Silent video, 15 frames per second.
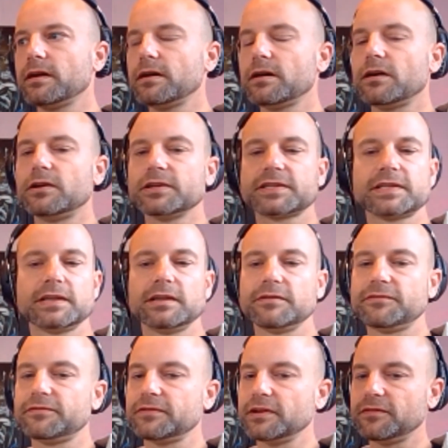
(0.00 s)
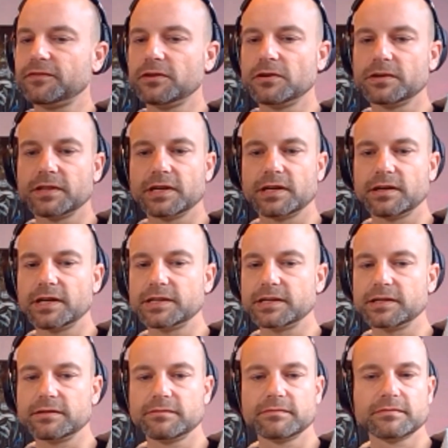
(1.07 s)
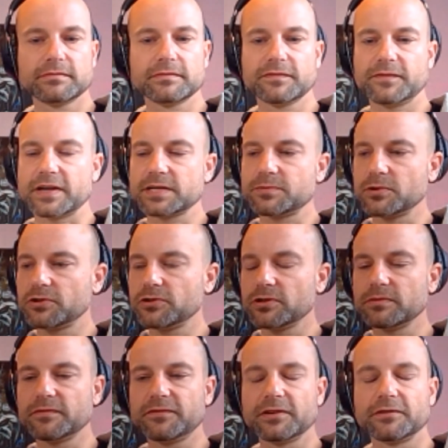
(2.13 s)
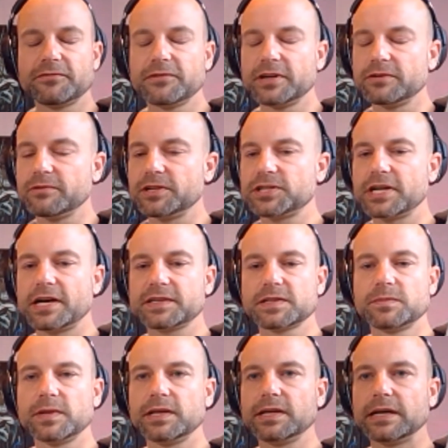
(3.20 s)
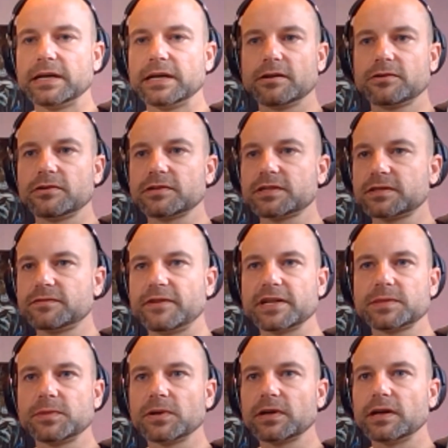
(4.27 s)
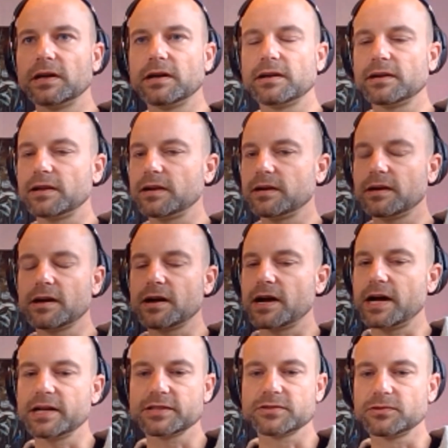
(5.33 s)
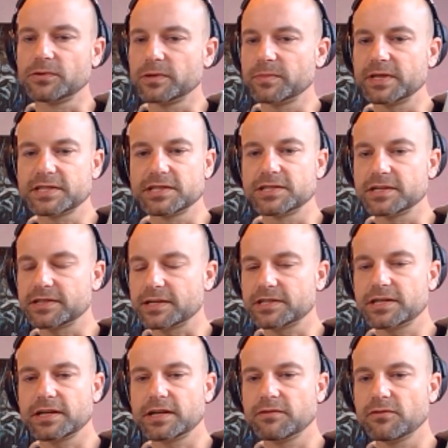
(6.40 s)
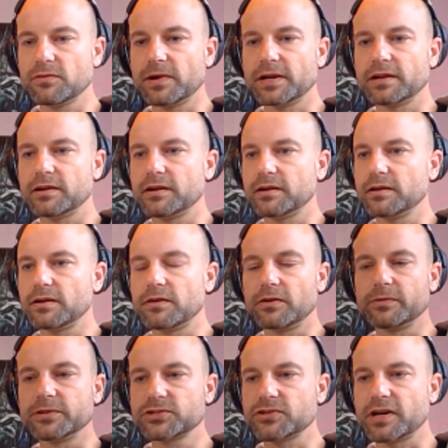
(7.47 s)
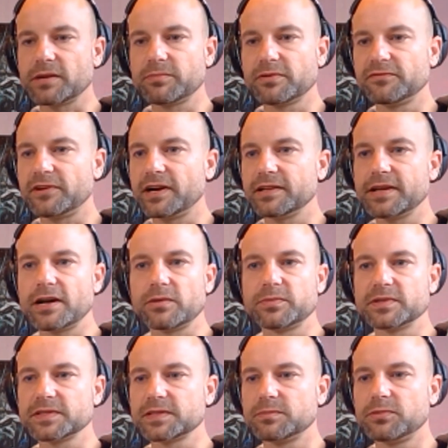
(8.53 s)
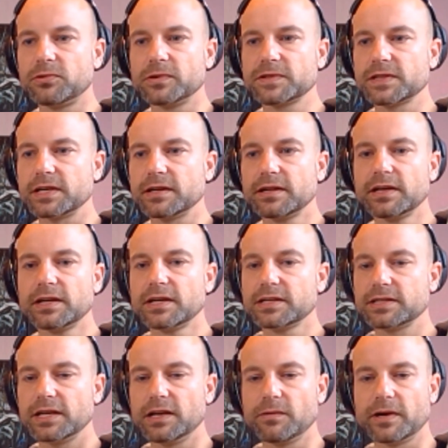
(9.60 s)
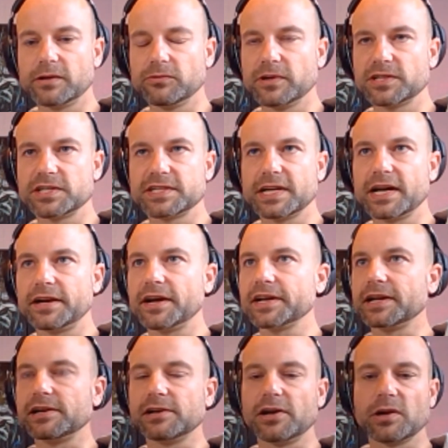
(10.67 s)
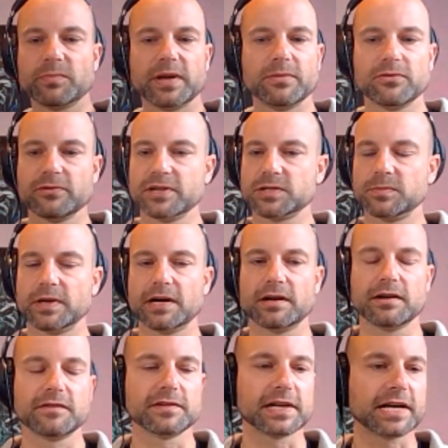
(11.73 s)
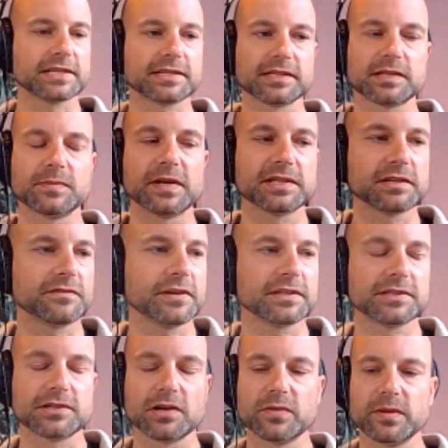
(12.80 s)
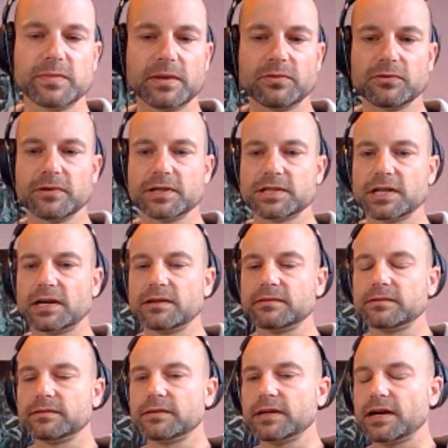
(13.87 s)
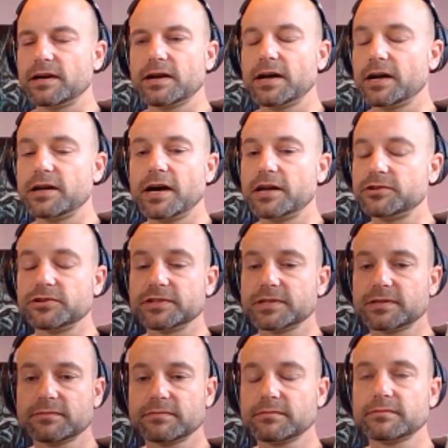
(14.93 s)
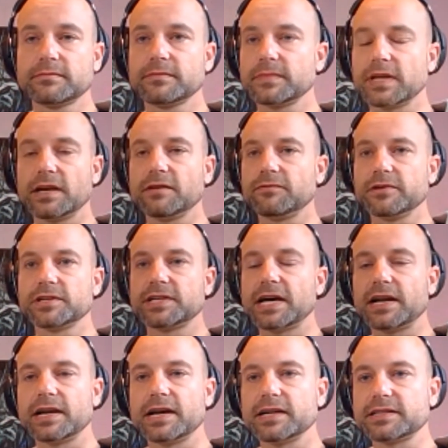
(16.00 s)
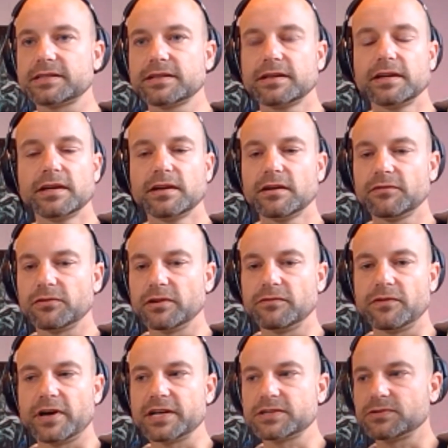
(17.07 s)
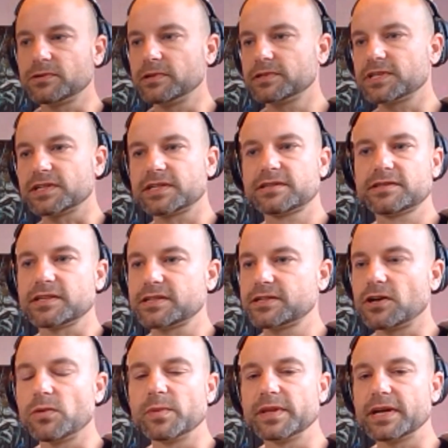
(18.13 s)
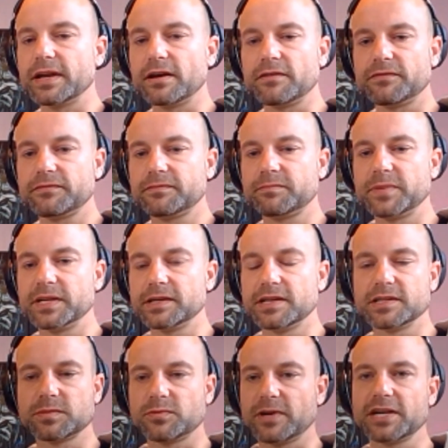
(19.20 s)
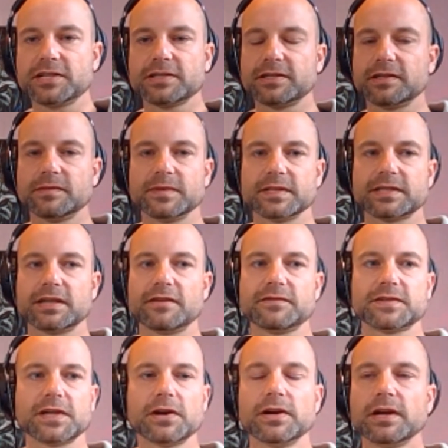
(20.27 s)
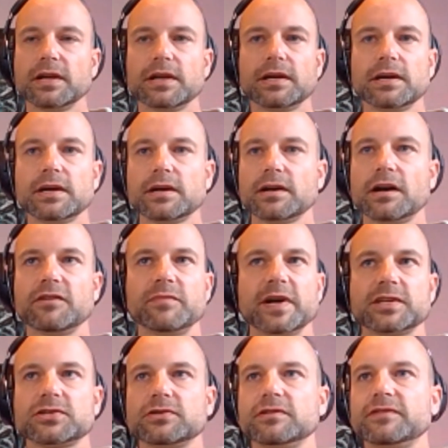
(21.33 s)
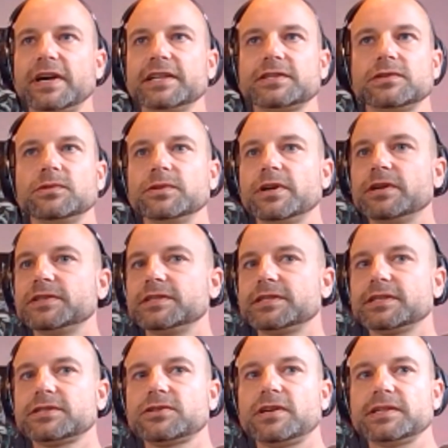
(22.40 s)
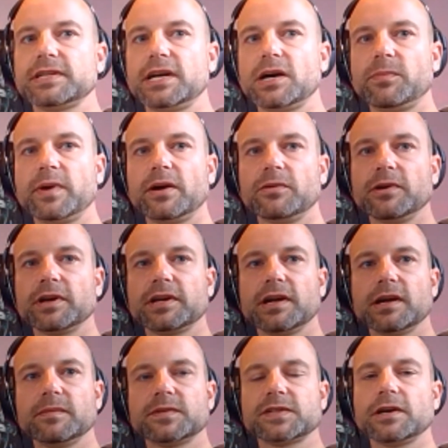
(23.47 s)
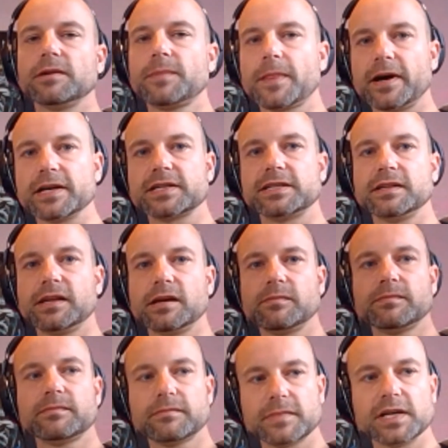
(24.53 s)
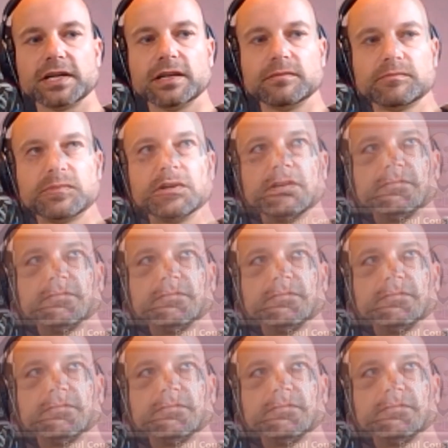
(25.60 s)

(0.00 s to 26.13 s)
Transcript: Honestly, if you're in the indie Facebook group, feel free to reach out to me across Facebook. I answer all the messages, I check everyone, and I always try to provide help and support to anyone who reaches out. And I get a lot of people reach me out. Over the last 6 months, I've had so many people reach out, hundreds that have reached out and asked for advice or just told me that I've been an inspiration to them and stuff. So I've made sure I've answered all those and just tried to help out where I can. So I extend that again beyond.